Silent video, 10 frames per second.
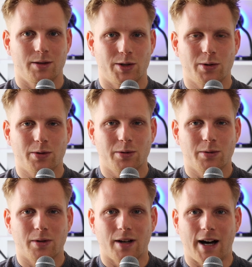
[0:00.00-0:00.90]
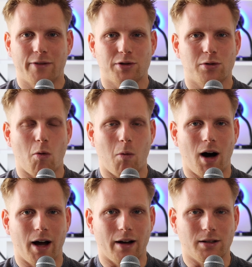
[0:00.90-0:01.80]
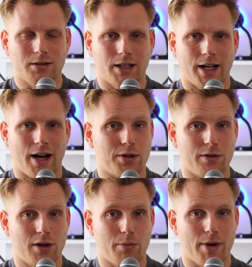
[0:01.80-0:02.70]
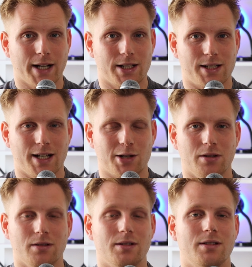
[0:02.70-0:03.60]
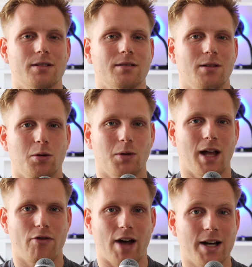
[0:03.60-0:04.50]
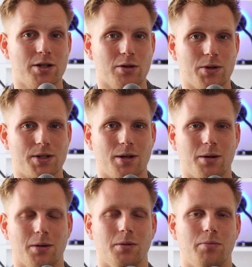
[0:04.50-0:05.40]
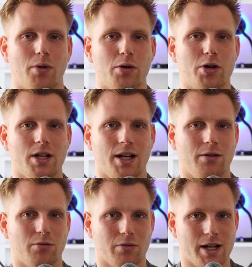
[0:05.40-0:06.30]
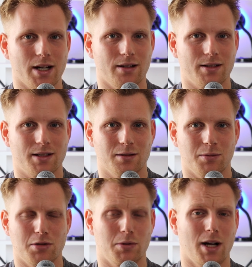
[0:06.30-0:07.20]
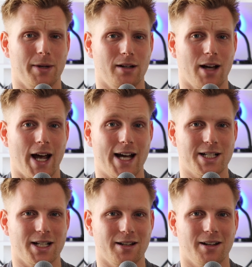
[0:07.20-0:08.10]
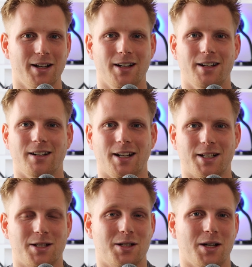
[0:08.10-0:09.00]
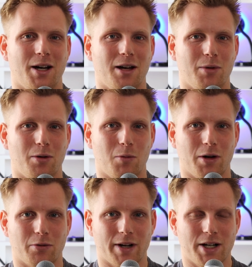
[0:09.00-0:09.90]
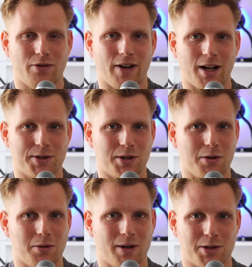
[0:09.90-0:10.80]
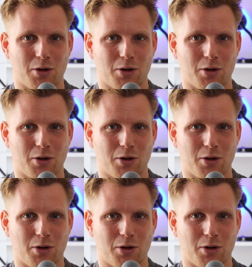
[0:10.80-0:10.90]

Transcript: 2, after a while, and after a few practice sessions, you will have 8 or so broken-in reeds, which will come in handy next time one reed fails you as